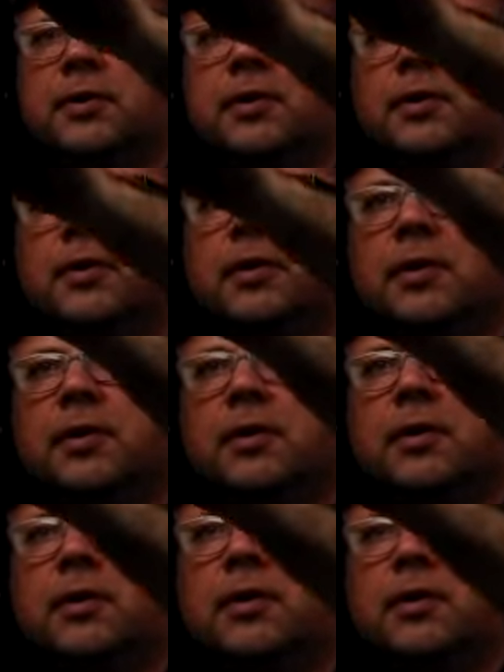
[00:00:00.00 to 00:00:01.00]

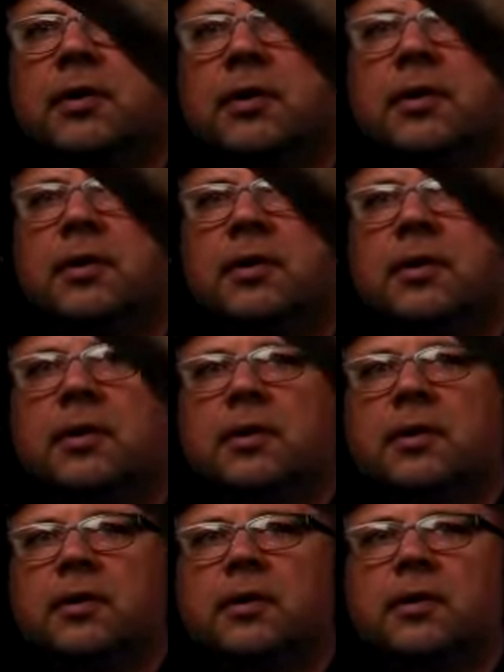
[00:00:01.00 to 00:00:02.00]

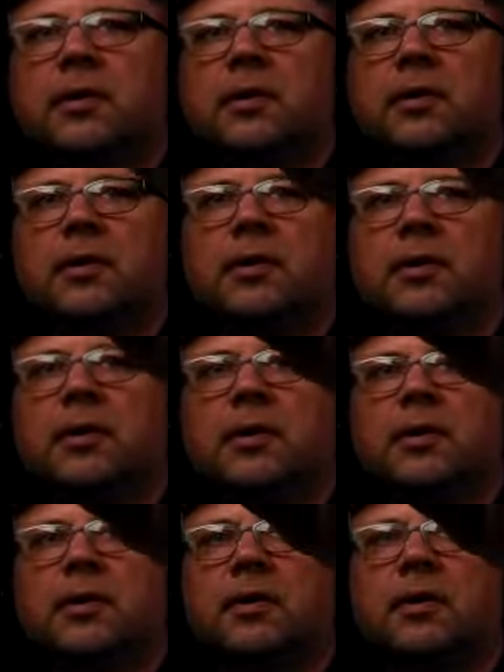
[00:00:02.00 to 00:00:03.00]

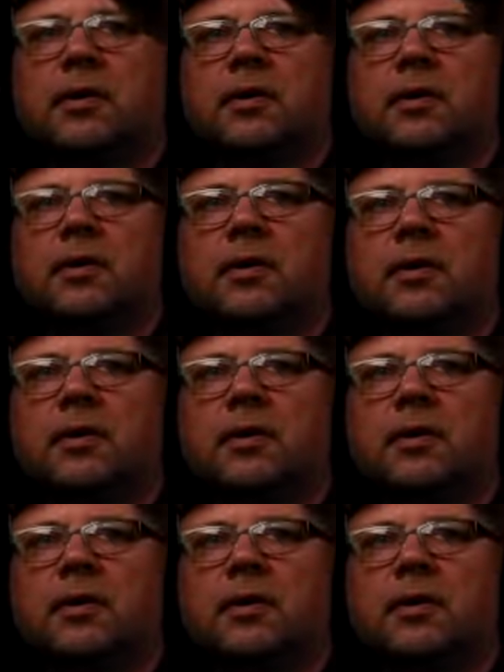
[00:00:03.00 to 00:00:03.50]
Nothing is said.